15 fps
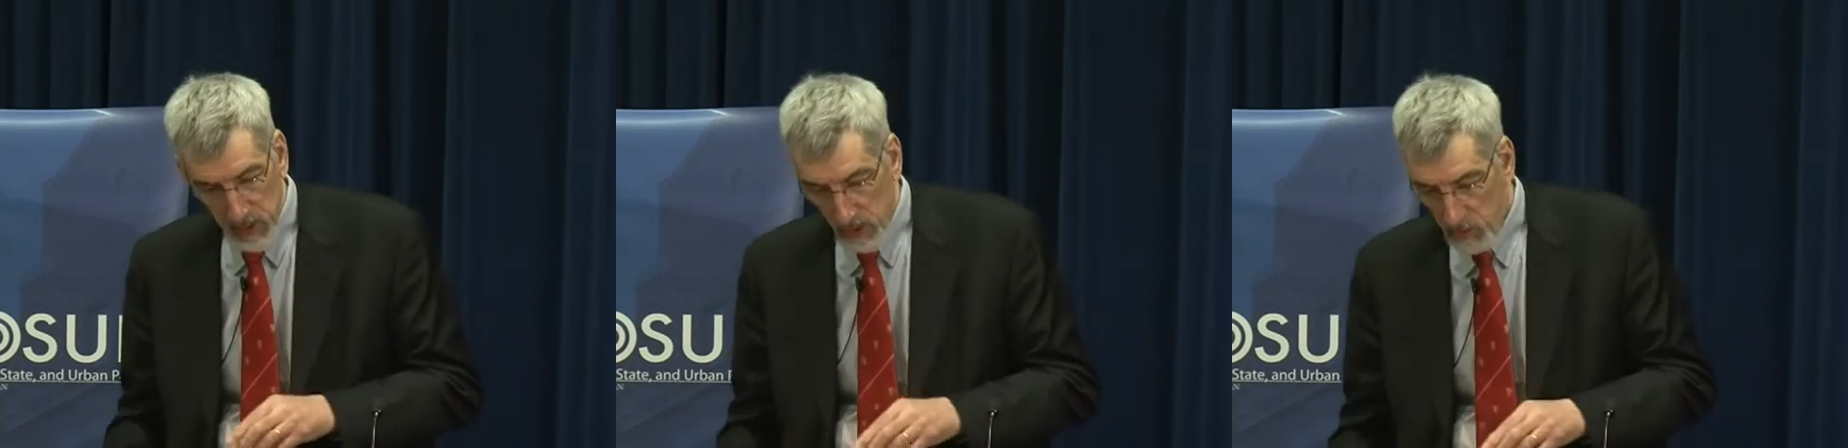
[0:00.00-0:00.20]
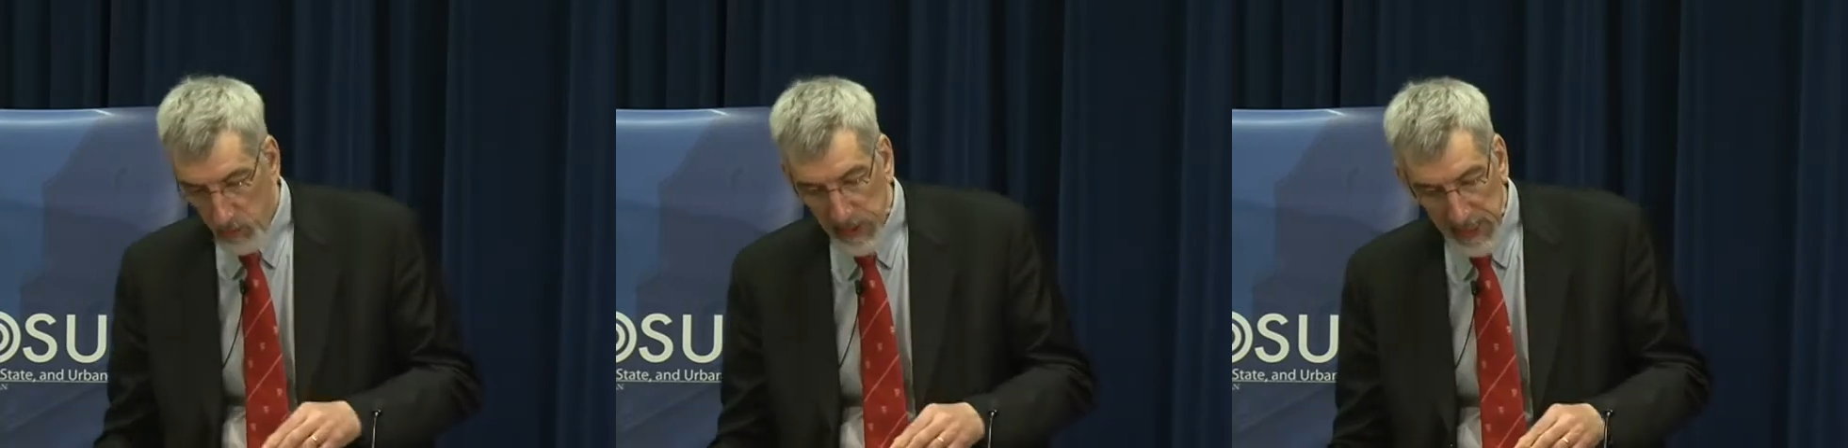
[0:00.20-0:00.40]

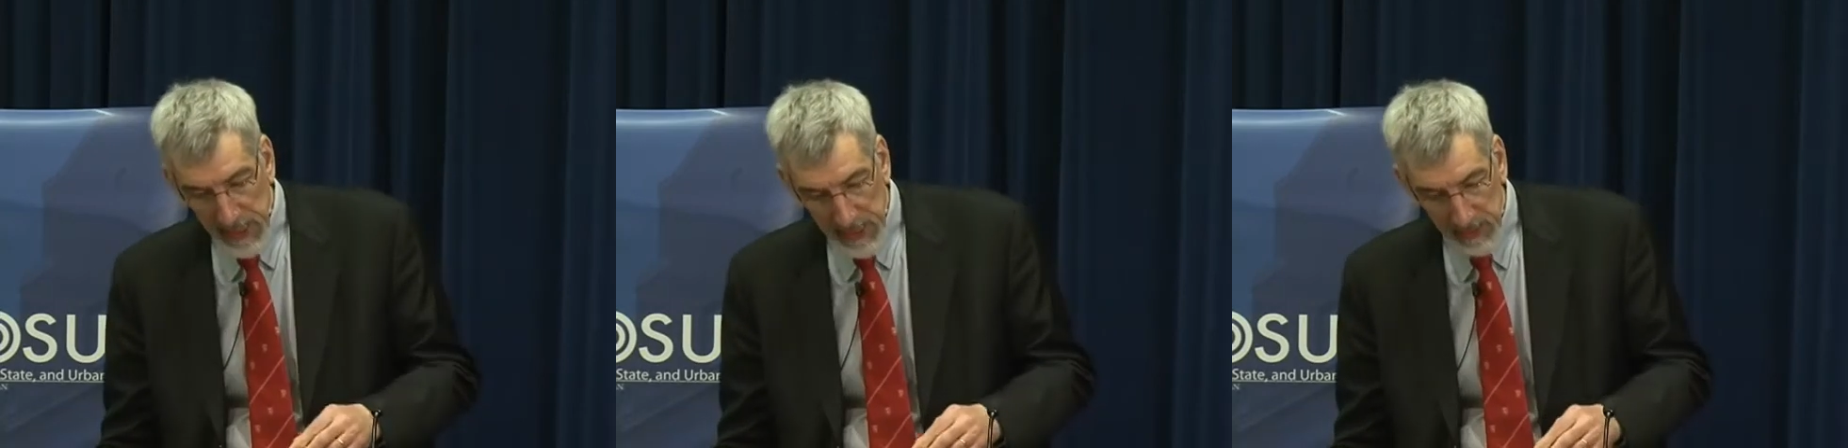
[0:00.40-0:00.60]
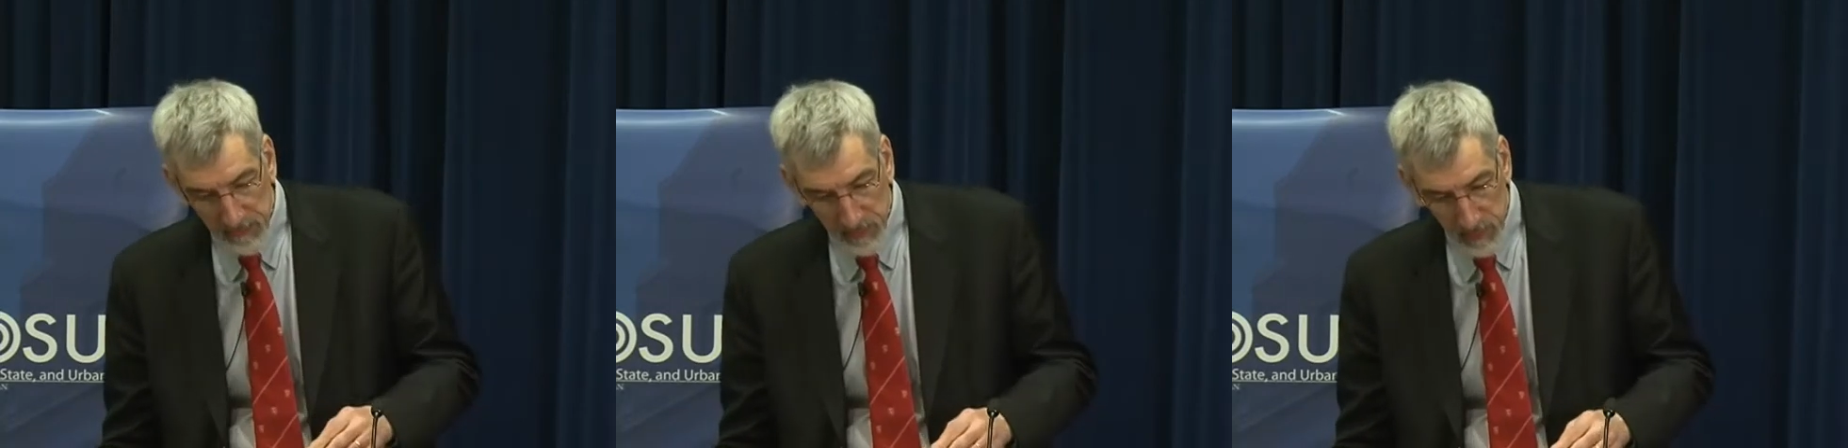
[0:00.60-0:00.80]
We
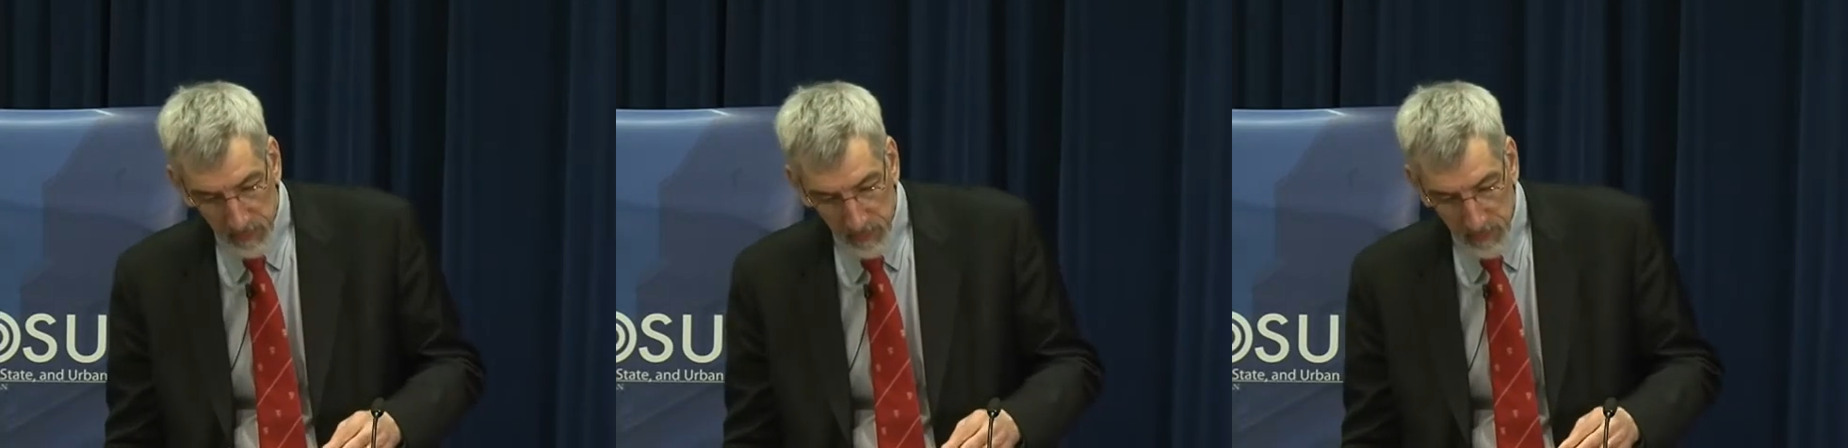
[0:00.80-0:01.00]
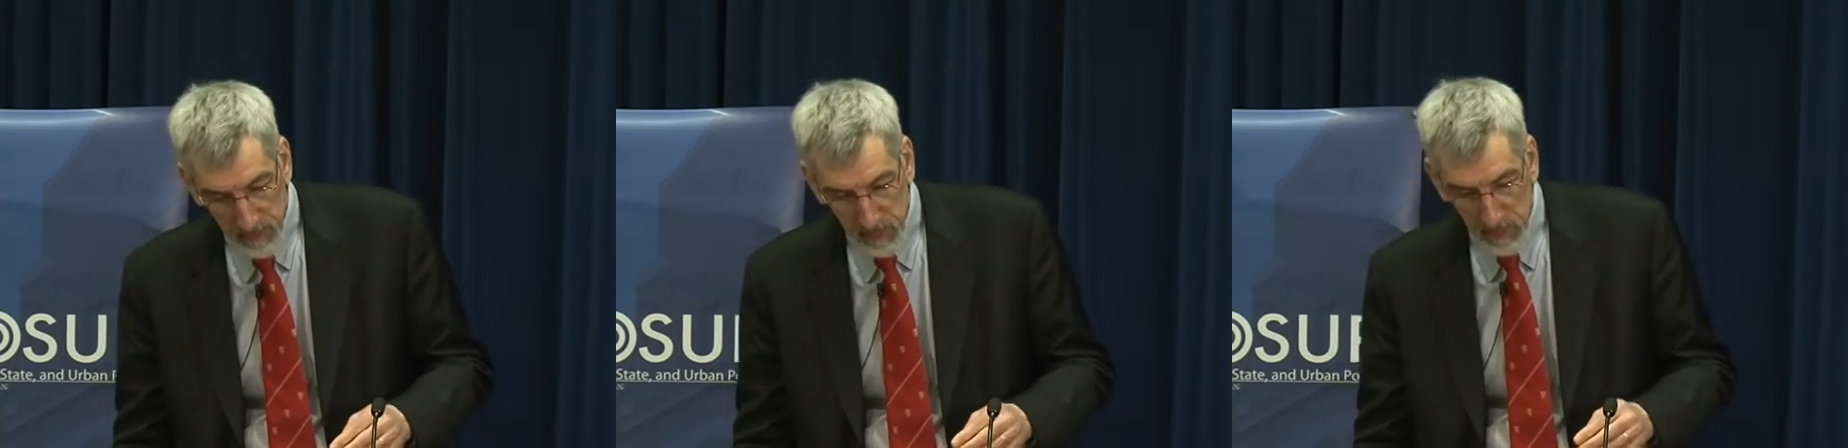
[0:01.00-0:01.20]
have
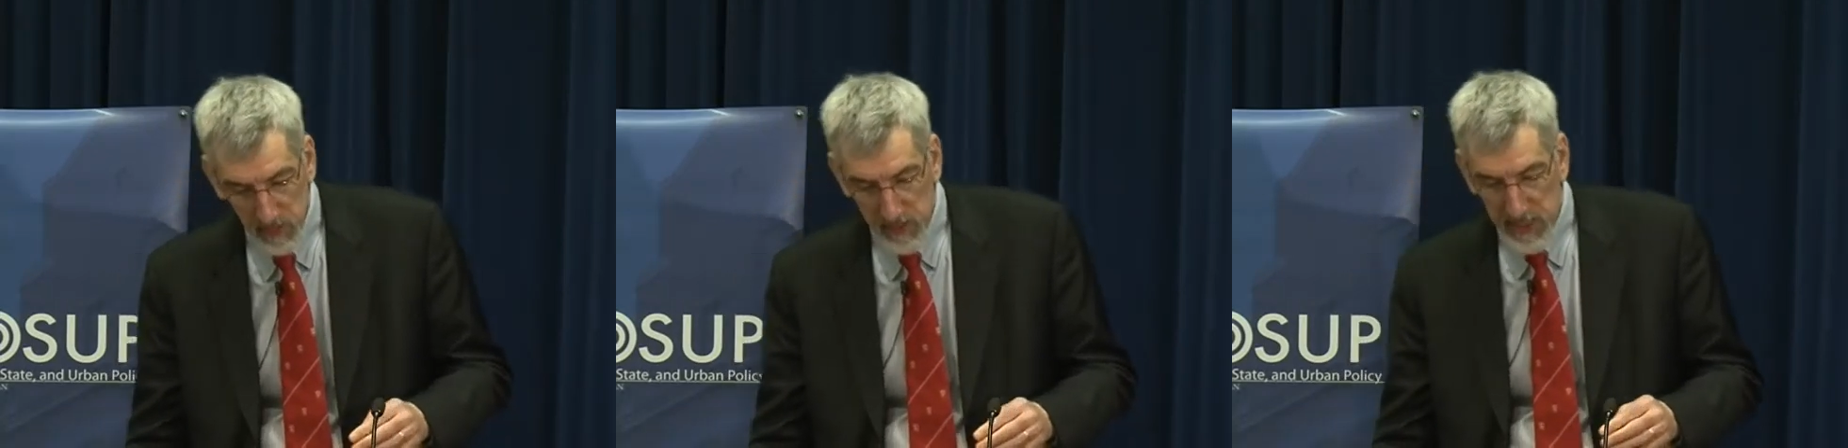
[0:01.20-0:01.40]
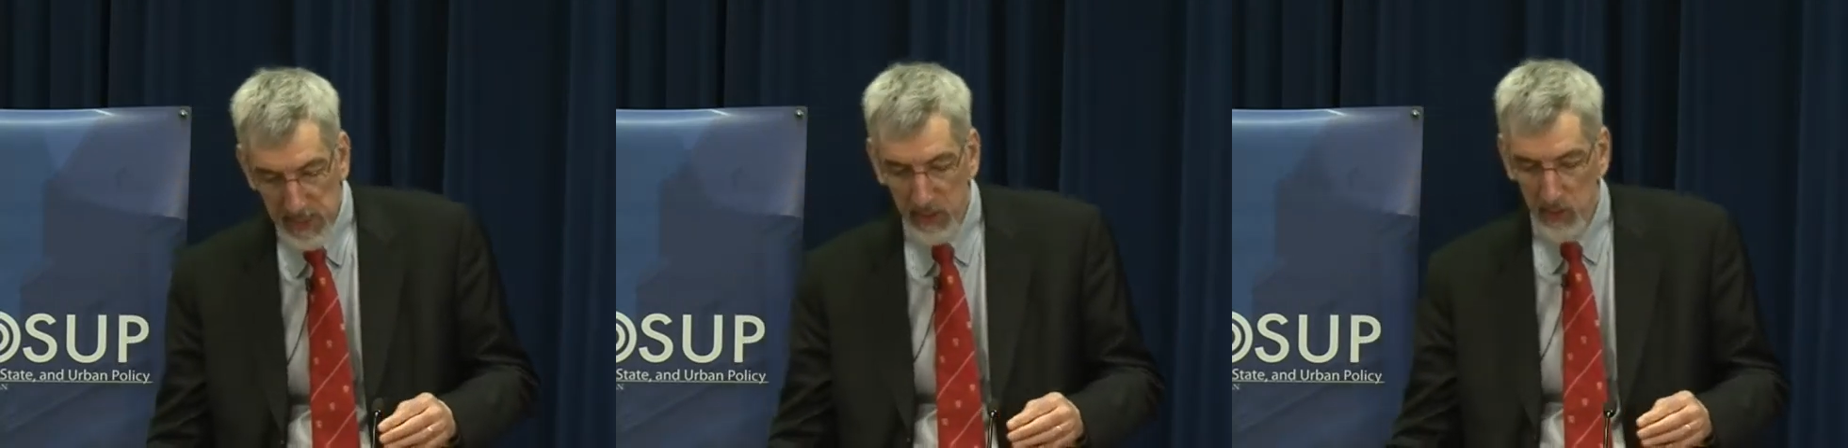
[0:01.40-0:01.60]

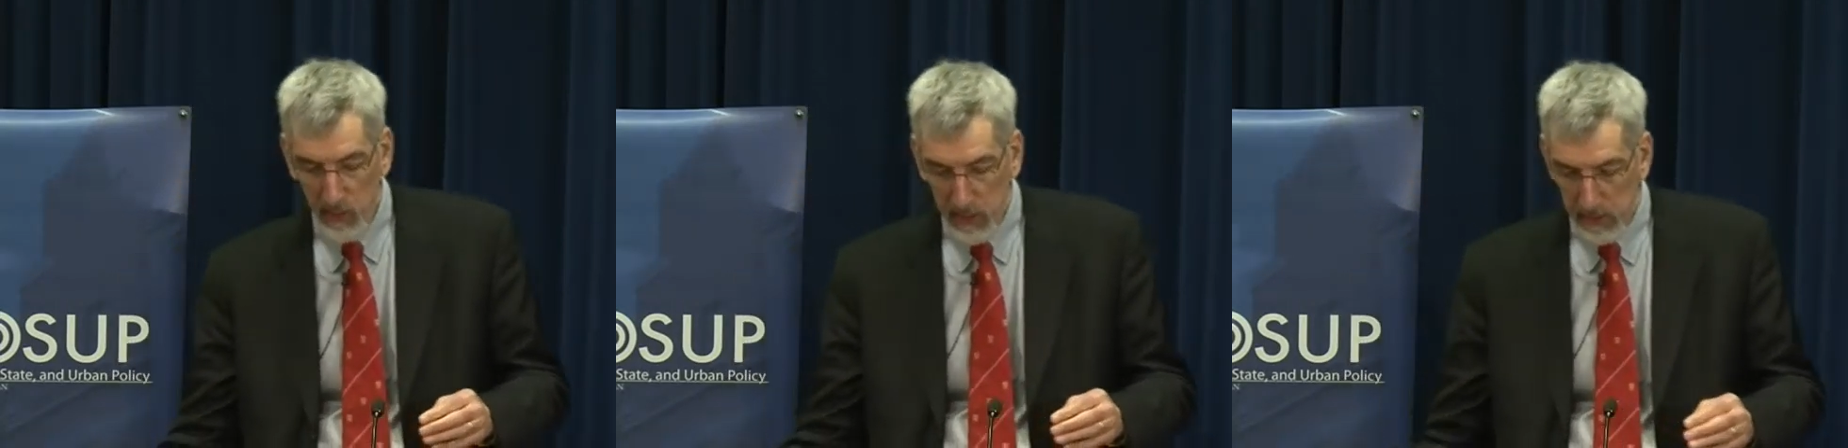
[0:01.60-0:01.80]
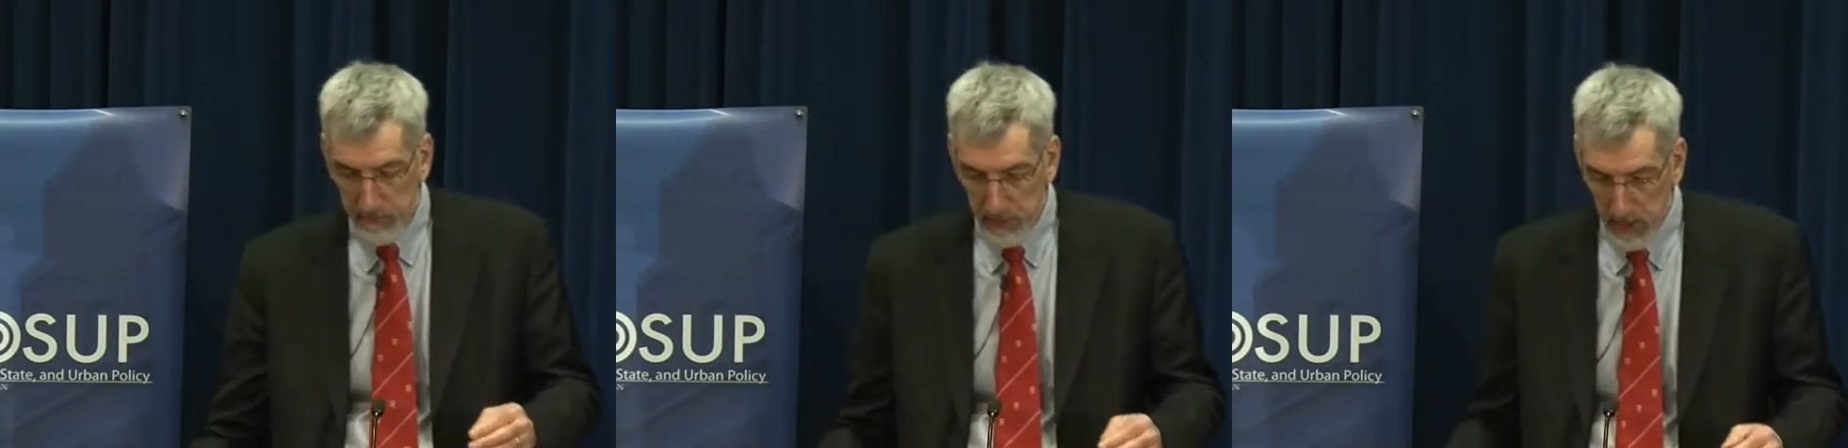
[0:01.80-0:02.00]
denigrated